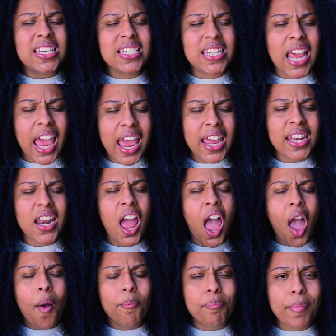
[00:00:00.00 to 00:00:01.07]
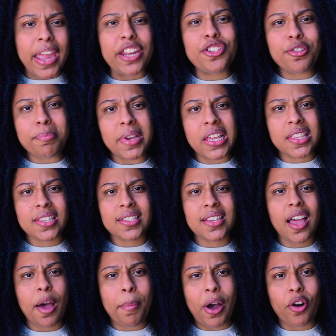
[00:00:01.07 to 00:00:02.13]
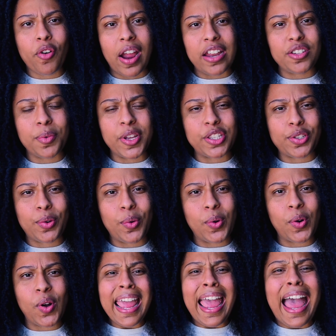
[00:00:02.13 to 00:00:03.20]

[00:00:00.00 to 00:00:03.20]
10 major myths about graduate school.